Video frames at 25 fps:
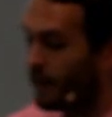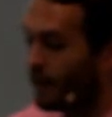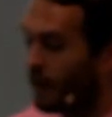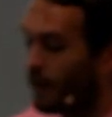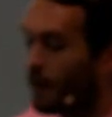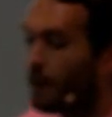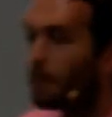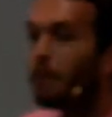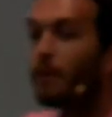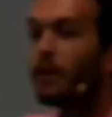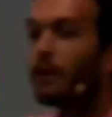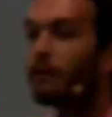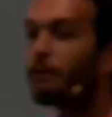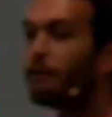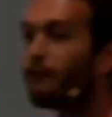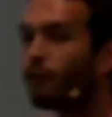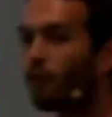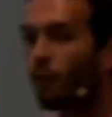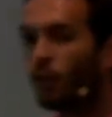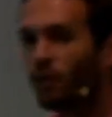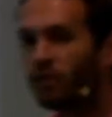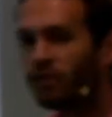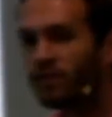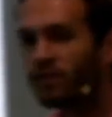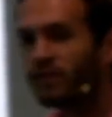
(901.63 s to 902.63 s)
but it
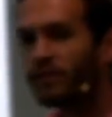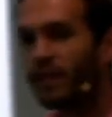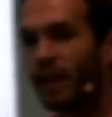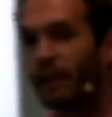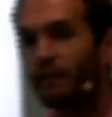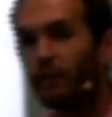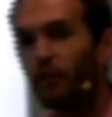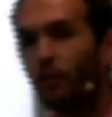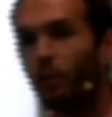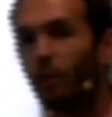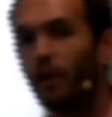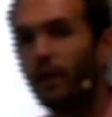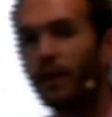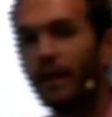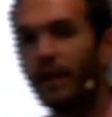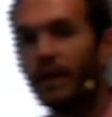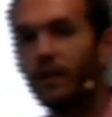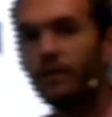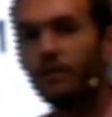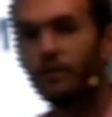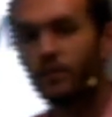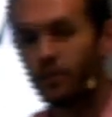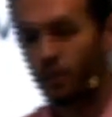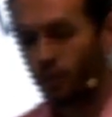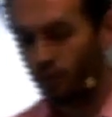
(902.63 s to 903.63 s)
forces everyone
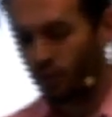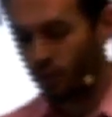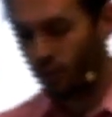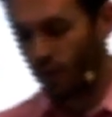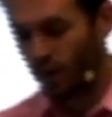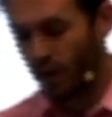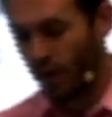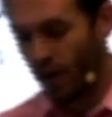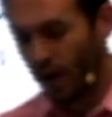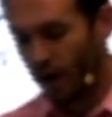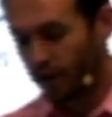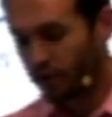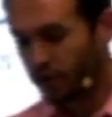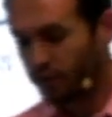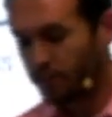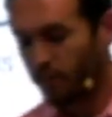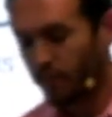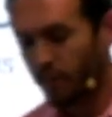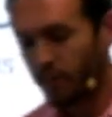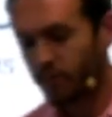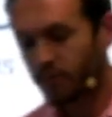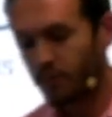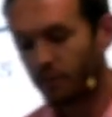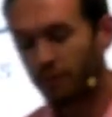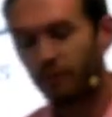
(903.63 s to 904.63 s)
into a
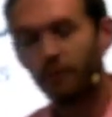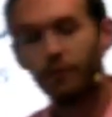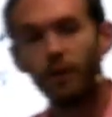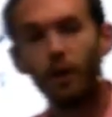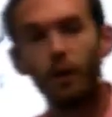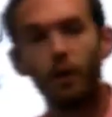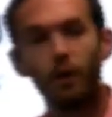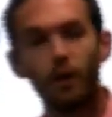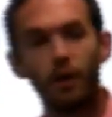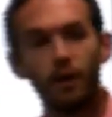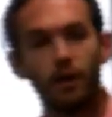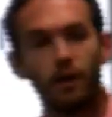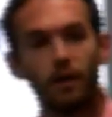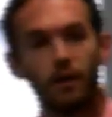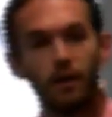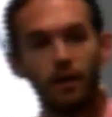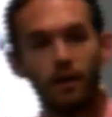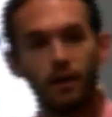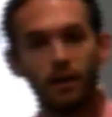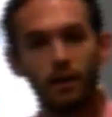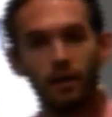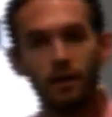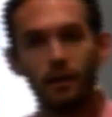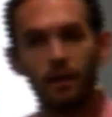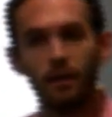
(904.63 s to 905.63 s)
spiritual fog.
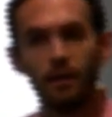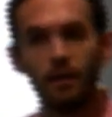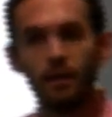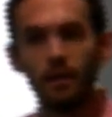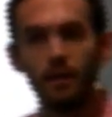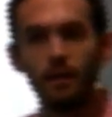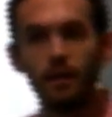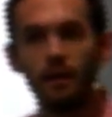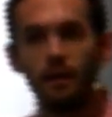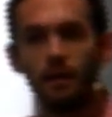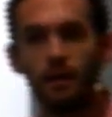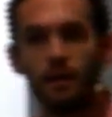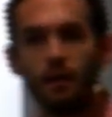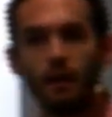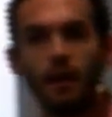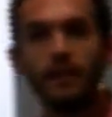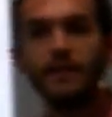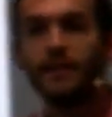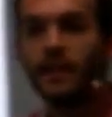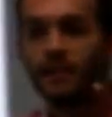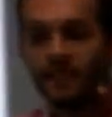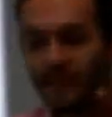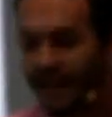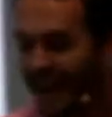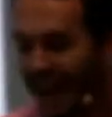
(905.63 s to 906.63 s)
It
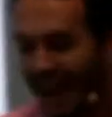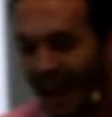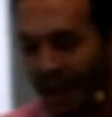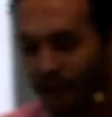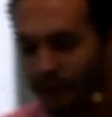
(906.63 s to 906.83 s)
doesn't have